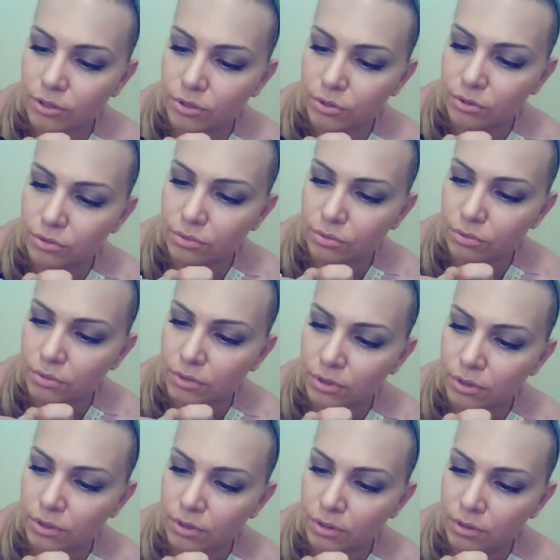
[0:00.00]
to
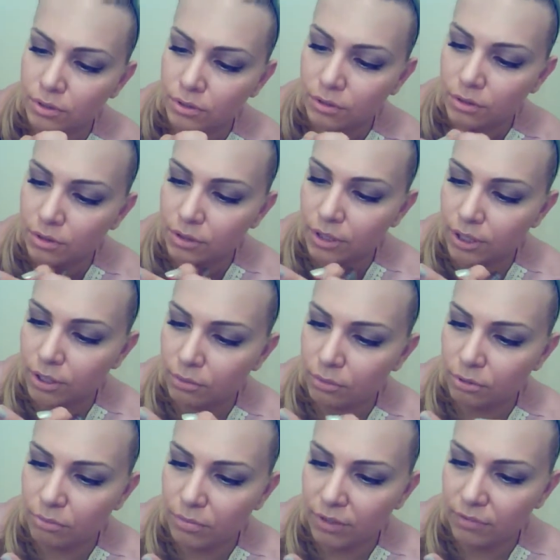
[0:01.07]
get it
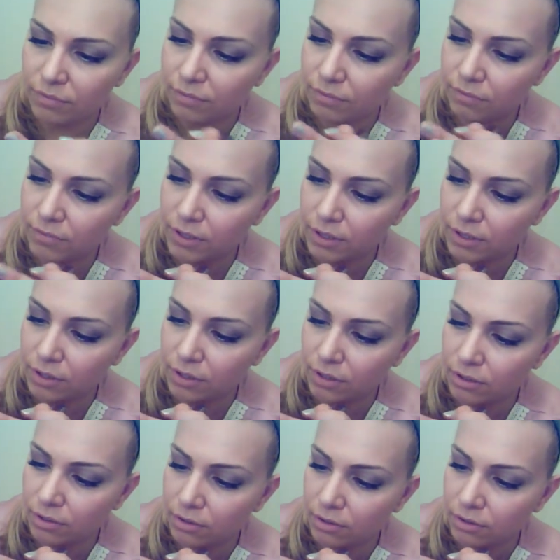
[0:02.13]
with my finger